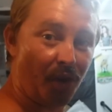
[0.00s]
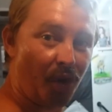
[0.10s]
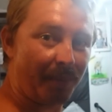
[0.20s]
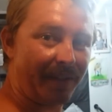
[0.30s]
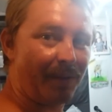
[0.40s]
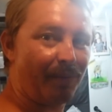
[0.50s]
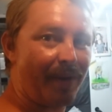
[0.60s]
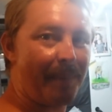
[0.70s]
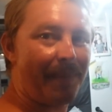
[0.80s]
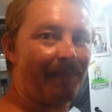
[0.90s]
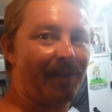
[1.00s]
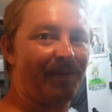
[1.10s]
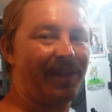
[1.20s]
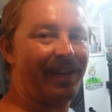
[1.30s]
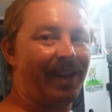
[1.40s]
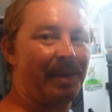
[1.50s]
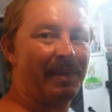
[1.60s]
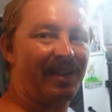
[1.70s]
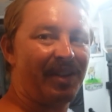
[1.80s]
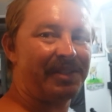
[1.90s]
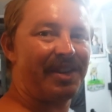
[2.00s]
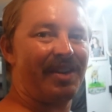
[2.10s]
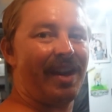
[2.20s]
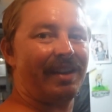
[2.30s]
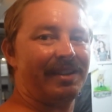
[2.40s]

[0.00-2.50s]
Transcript: normally wrap up the video, but not tonight,